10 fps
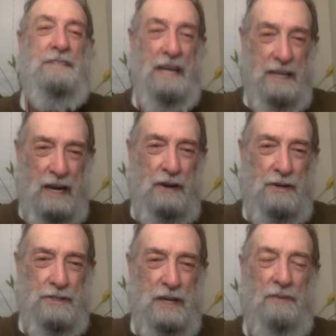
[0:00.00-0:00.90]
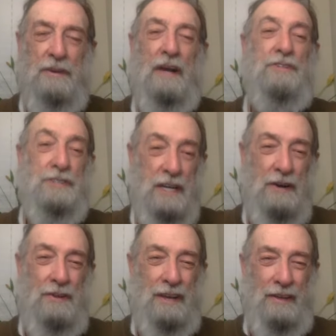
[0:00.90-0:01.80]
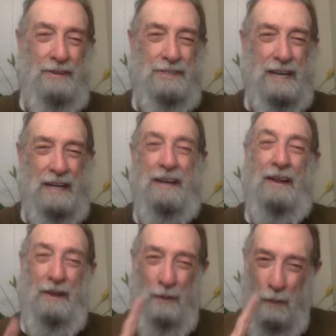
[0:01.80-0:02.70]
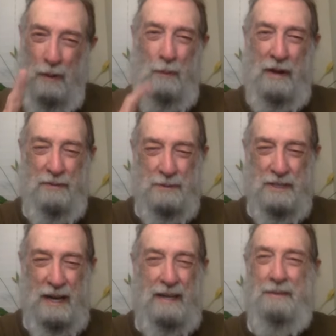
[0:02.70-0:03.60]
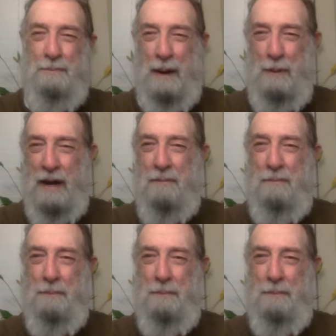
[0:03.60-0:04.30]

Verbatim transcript: Take care of yourself, and I'll see you on the other side one week from tonight. Bye-bye.